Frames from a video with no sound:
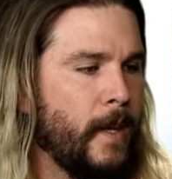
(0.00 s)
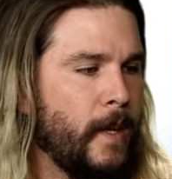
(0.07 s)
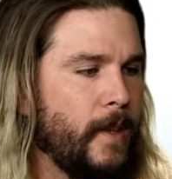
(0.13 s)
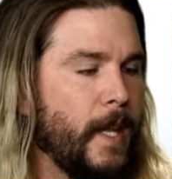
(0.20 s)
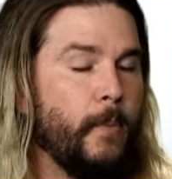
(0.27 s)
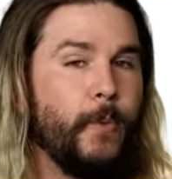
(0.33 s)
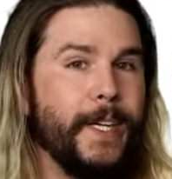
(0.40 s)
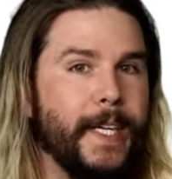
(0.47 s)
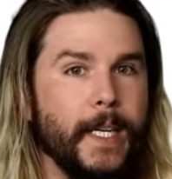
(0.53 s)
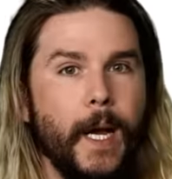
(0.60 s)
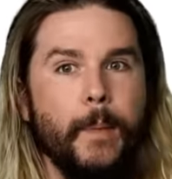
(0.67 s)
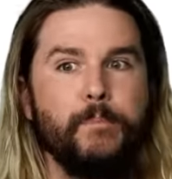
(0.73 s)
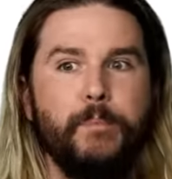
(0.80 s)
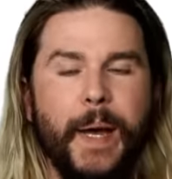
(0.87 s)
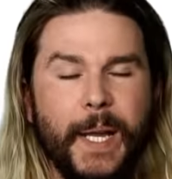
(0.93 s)
then we get a
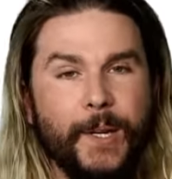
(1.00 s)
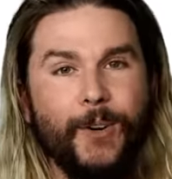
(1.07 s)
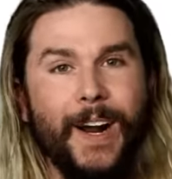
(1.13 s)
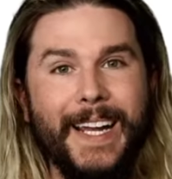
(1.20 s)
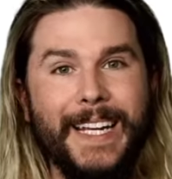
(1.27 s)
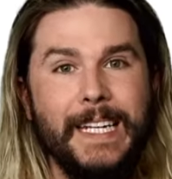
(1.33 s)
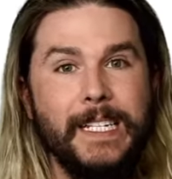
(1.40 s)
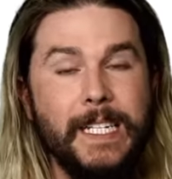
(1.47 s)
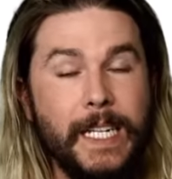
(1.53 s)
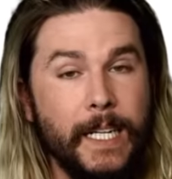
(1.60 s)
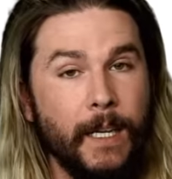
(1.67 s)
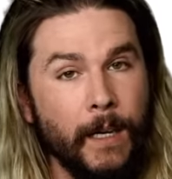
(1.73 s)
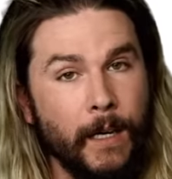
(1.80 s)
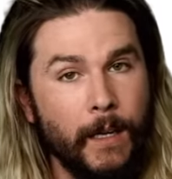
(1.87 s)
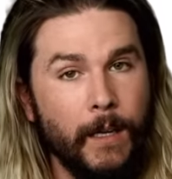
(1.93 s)
better
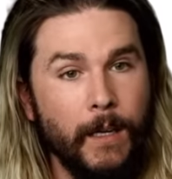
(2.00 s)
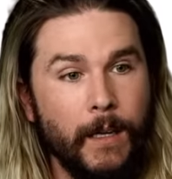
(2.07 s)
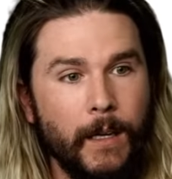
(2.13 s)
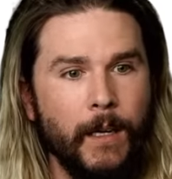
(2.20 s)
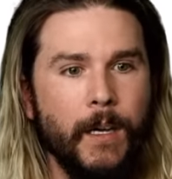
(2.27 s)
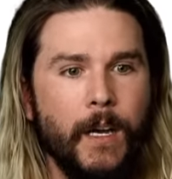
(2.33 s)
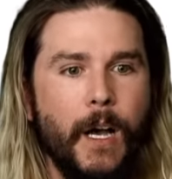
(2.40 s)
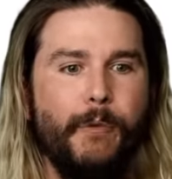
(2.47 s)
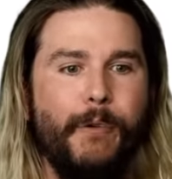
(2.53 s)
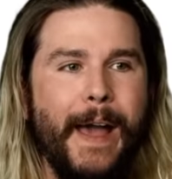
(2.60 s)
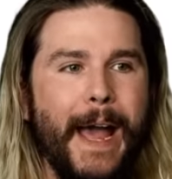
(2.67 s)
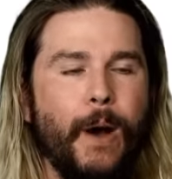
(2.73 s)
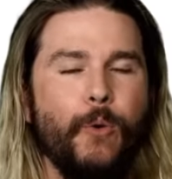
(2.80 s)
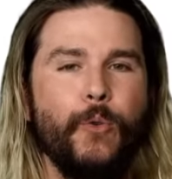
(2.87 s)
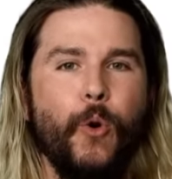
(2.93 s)
idea of
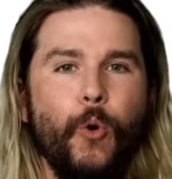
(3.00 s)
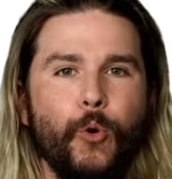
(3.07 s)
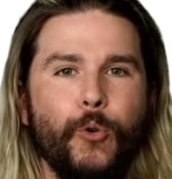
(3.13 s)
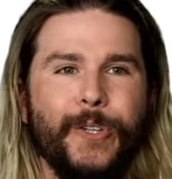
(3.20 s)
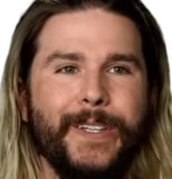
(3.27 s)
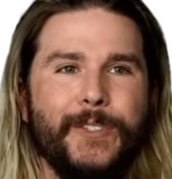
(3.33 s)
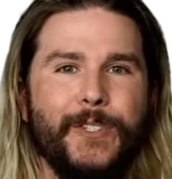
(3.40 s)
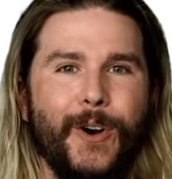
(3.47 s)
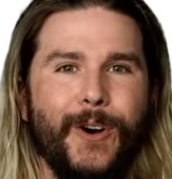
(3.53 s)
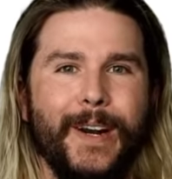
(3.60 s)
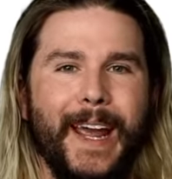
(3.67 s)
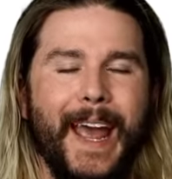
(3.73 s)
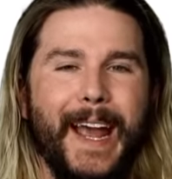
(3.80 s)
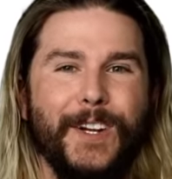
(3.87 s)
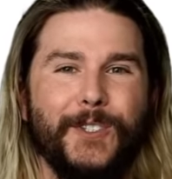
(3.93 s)
how old a dog
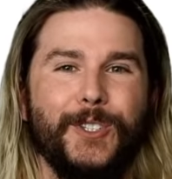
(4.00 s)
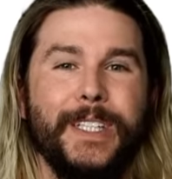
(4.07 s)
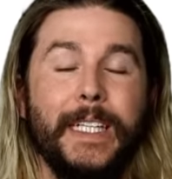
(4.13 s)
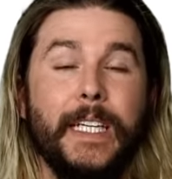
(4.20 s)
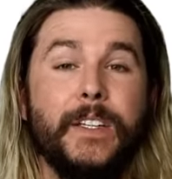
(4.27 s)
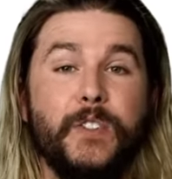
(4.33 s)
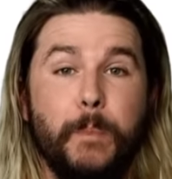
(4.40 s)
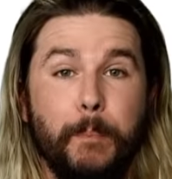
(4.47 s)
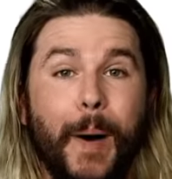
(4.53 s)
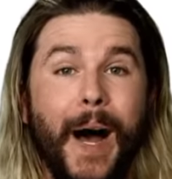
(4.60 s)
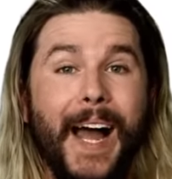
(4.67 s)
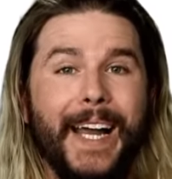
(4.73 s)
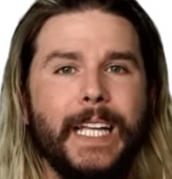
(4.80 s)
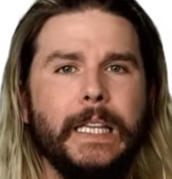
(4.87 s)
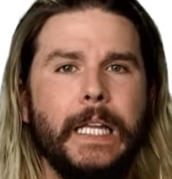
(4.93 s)
actually is
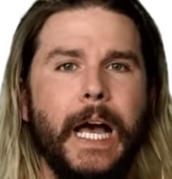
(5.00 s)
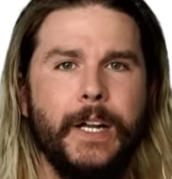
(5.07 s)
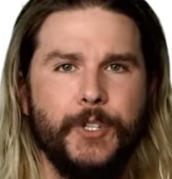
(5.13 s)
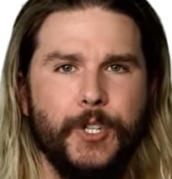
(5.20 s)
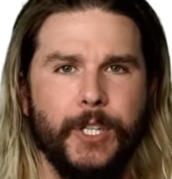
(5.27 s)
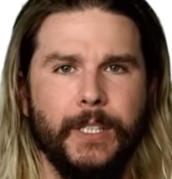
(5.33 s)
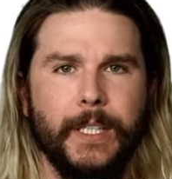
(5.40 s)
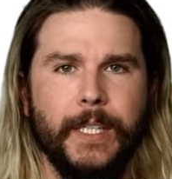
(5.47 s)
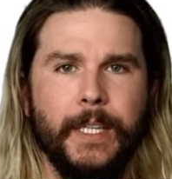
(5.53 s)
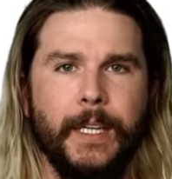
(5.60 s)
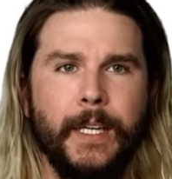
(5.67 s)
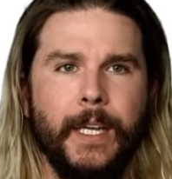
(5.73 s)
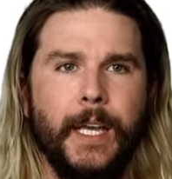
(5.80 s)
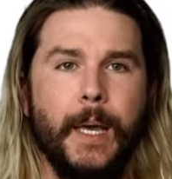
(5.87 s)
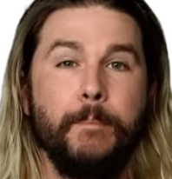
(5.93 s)
biologically
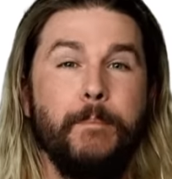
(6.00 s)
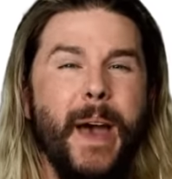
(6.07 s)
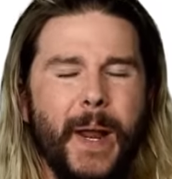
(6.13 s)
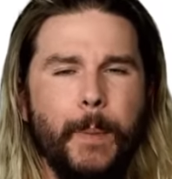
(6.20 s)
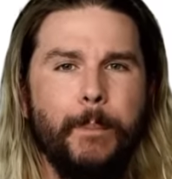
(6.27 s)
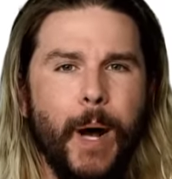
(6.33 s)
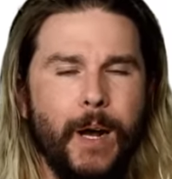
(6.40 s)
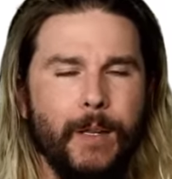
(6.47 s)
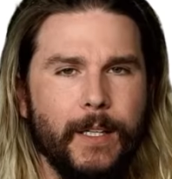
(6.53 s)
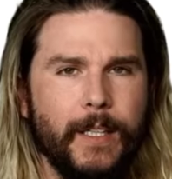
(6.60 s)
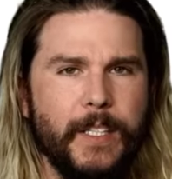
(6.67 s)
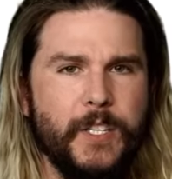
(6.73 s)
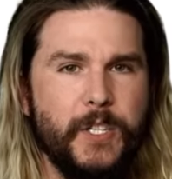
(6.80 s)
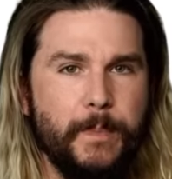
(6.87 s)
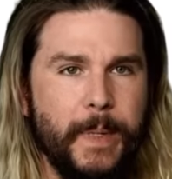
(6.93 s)
and metabolically
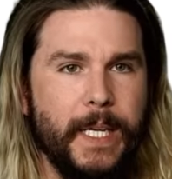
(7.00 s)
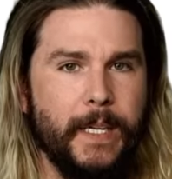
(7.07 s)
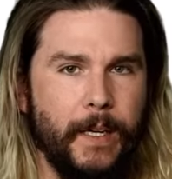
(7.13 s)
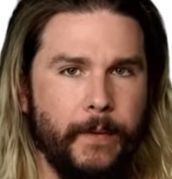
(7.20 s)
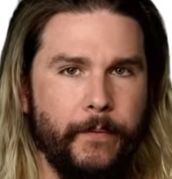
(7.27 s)
speaking.